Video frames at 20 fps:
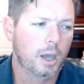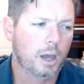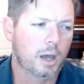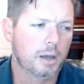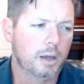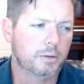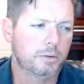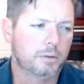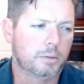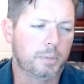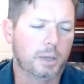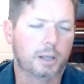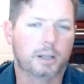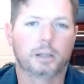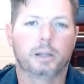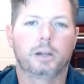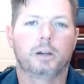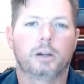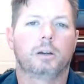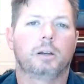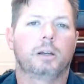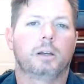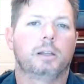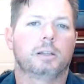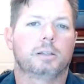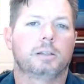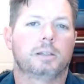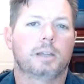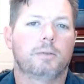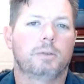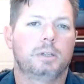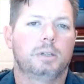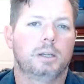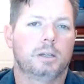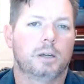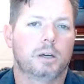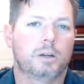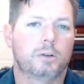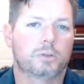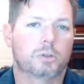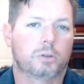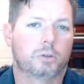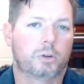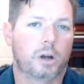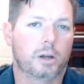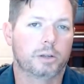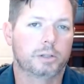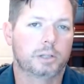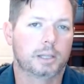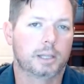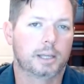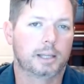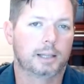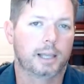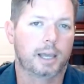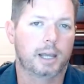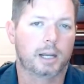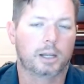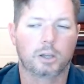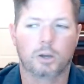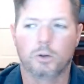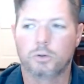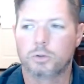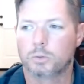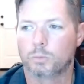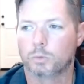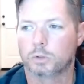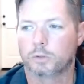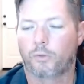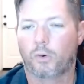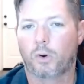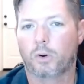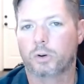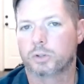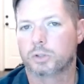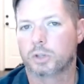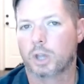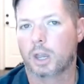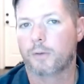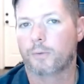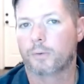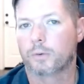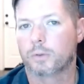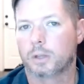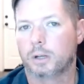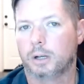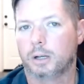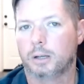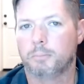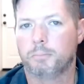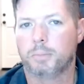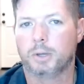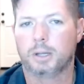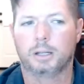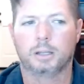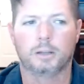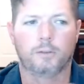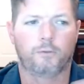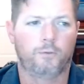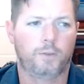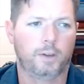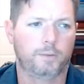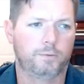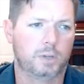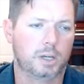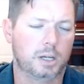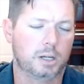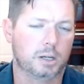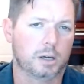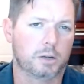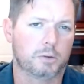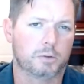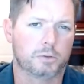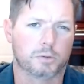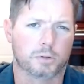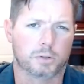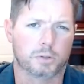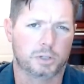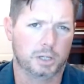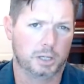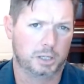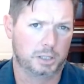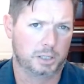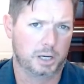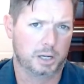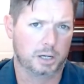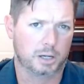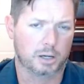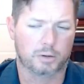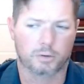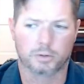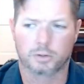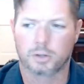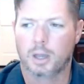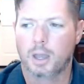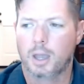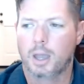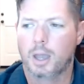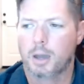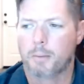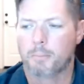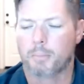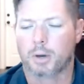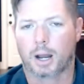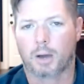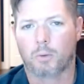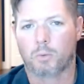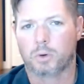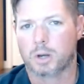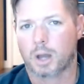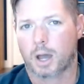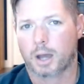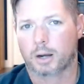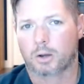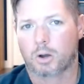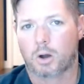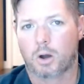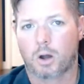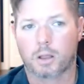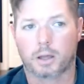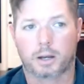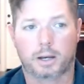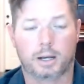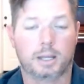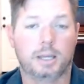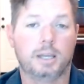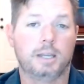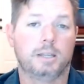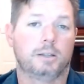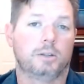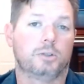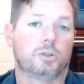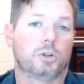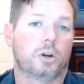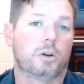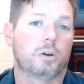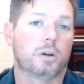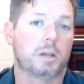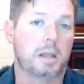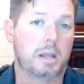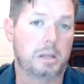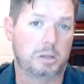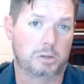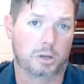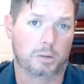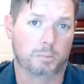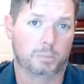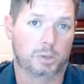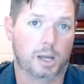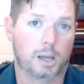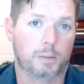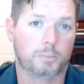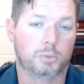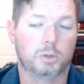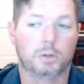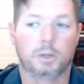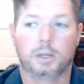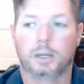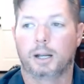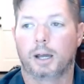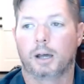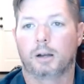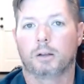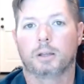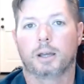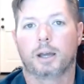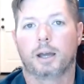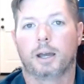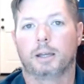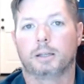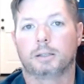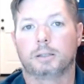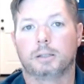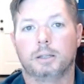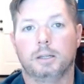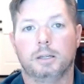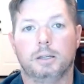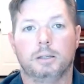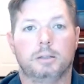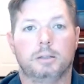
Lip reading: To be clear, in the 1700s, crossing the Atlantic Ocean was far safer than it had been in the 1500s or the 1600s, but I would not call it an easy journey. And sometimes you get out on the high seas,